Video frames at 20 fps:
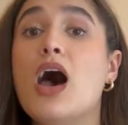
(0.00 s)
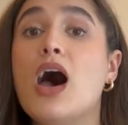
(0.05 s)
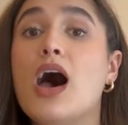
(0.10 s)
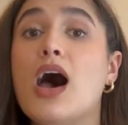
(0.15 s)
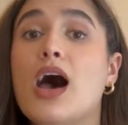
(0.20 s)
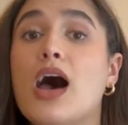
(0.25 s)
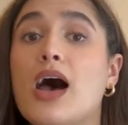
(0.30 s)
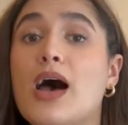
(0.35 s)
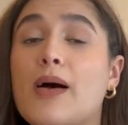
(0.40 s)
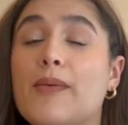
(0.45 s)

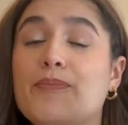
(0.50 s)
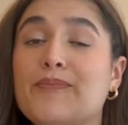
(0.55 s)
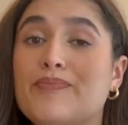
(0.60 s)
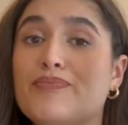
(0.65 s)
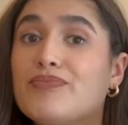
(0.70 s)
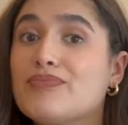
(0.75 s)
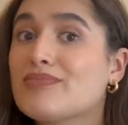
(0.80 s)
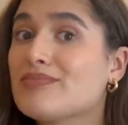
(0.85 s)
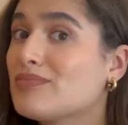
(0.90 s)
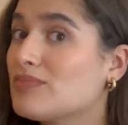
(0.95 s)

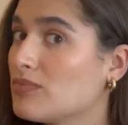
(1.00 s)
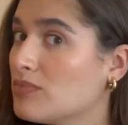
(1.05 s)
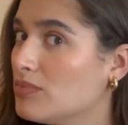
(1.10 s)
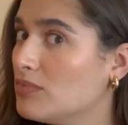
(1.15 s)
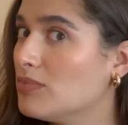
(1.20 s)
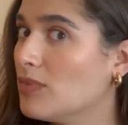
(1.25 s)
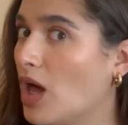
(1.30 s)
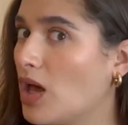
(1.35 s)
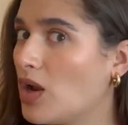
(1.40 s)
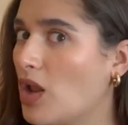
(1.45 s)

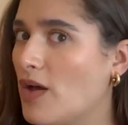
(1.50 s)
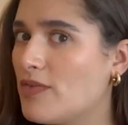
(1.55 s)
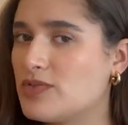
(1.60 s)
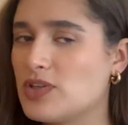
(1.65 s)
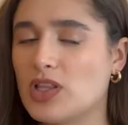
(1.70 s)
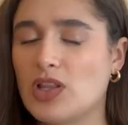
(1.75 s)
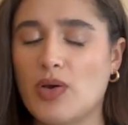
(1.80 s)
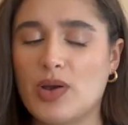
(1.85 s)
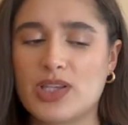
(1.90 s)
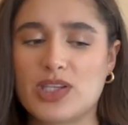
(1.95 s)
Not
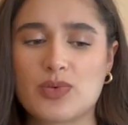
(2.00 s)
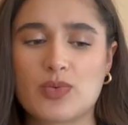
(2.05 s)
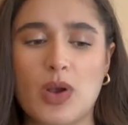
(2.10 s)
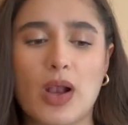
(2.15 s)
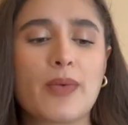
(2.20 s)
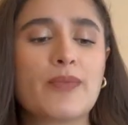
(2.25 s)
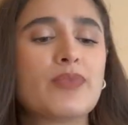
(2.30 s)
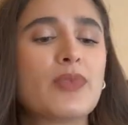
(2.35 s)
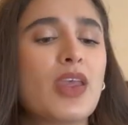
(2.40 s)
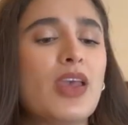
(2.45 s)
often though, I
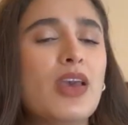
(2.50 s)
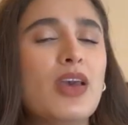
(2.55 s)
swear.